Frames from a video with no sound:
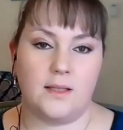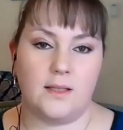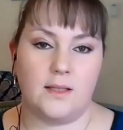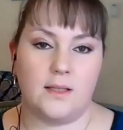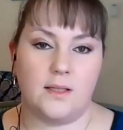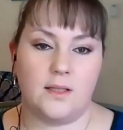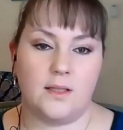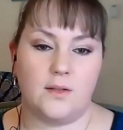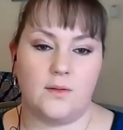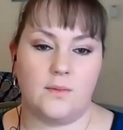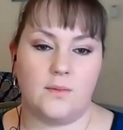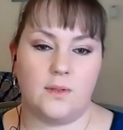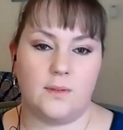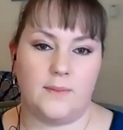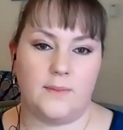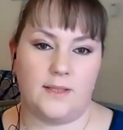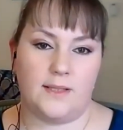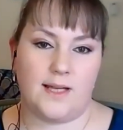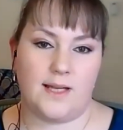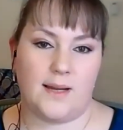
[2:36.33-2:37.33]
you will
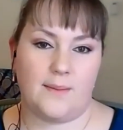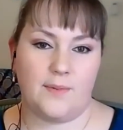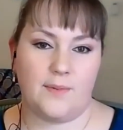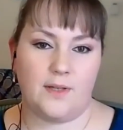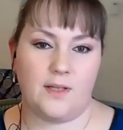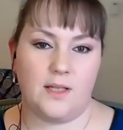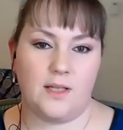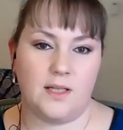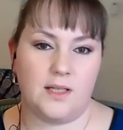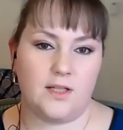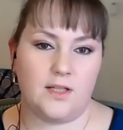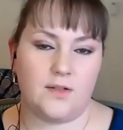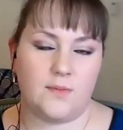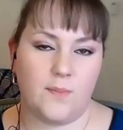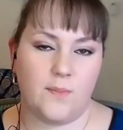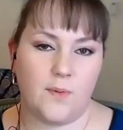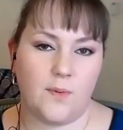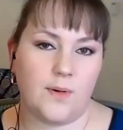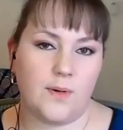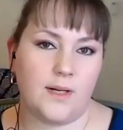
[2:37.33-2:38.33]
be tapping each
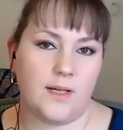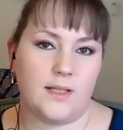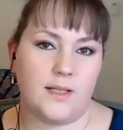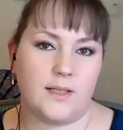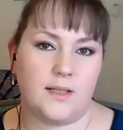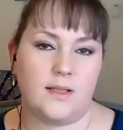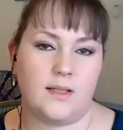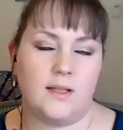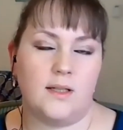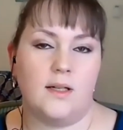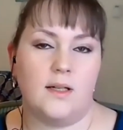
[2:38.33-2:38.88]
point